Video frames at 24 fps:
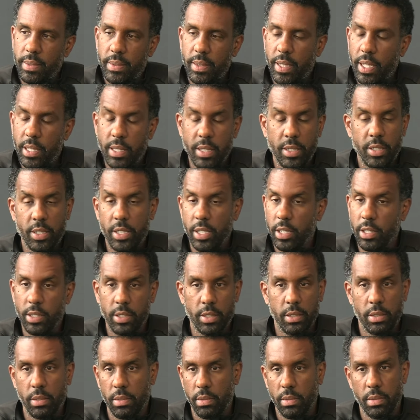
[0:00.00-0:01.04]
Doesn't
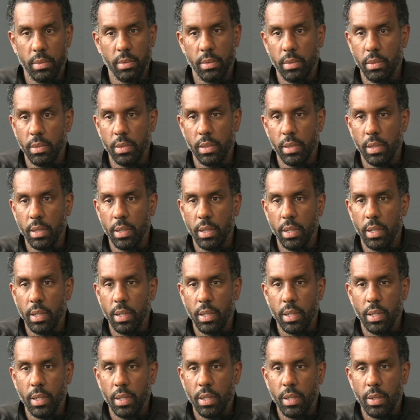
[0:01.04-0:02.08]
change,
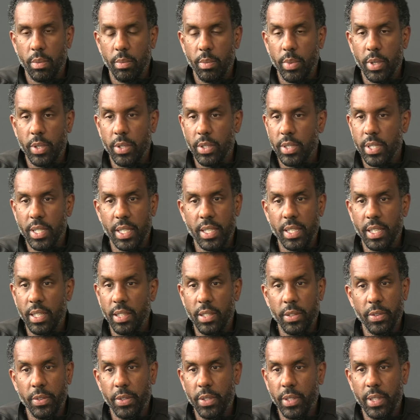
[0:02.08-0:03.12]
because at the
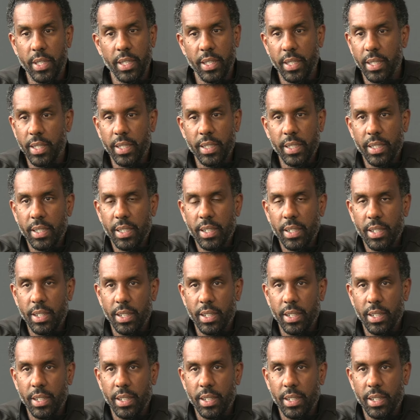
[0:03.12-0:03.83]
end of the day,